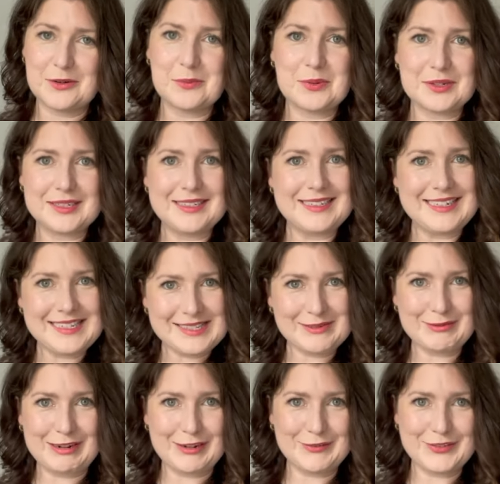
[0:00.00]
but it is a
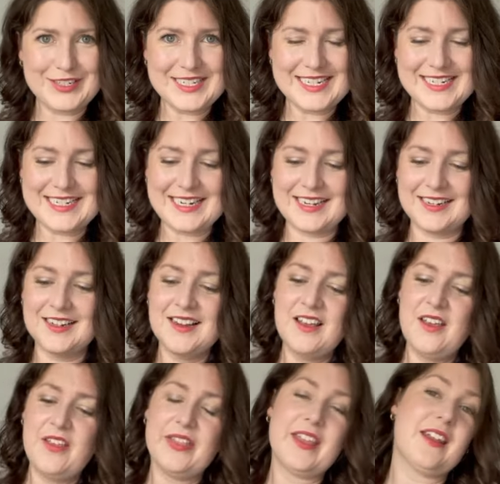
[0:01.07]
relevant detail
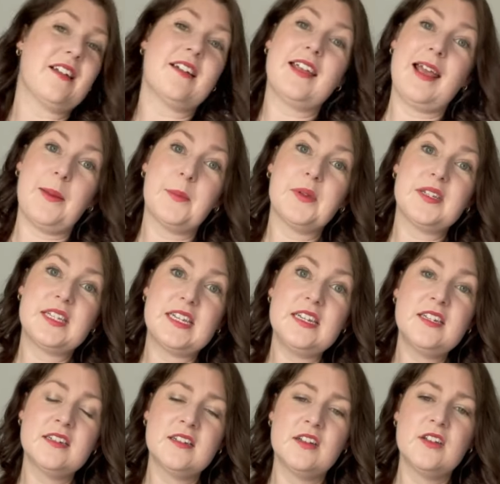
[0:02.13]
that I am petite.